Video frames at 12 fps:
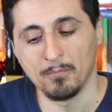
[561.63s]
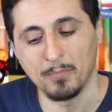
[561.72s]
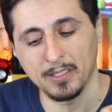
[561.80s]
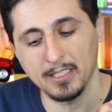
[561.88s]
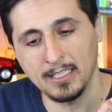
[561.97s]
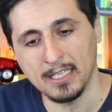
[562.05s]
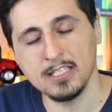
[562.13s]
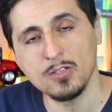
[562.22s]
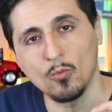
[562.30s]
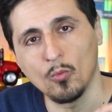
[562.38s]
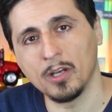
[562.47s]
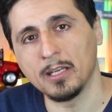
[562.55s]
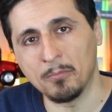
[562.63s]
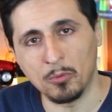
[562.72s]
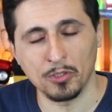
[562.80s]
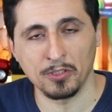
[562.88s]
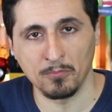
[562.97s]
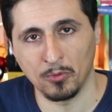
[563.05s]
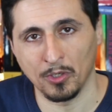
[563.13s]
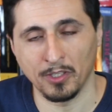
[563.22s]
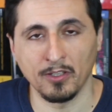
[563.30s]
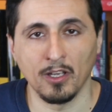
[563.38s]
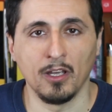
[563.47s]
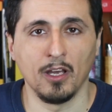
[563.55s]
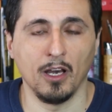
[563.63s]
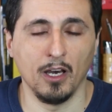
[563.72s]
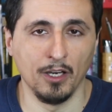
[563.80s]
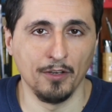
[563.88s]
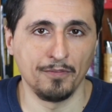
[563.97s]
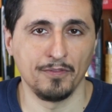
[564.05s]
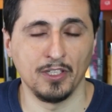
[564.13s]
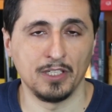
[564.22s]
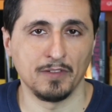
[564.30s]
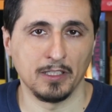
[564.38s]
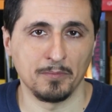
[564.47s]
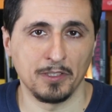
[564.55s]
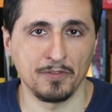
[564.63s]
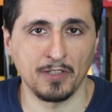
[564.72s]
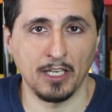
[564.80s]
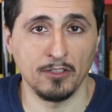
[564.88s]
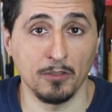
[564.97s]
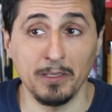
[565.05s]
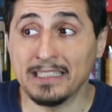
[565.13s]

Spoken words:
But it is one important point of the development of Ktor.